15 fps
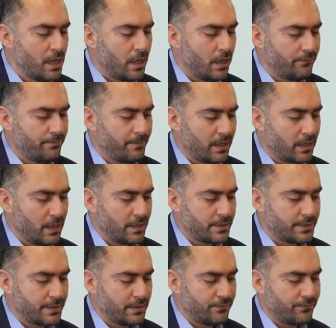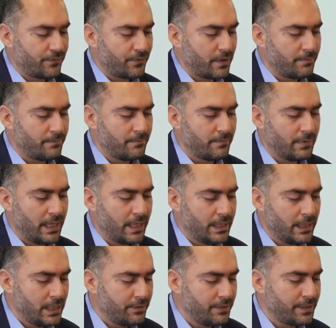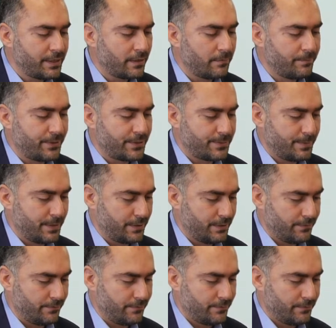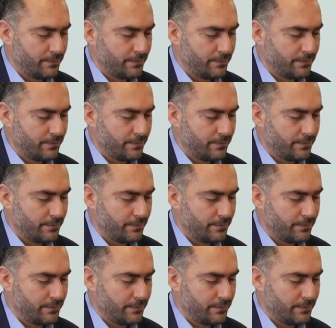of maqasid from an ethical perspective.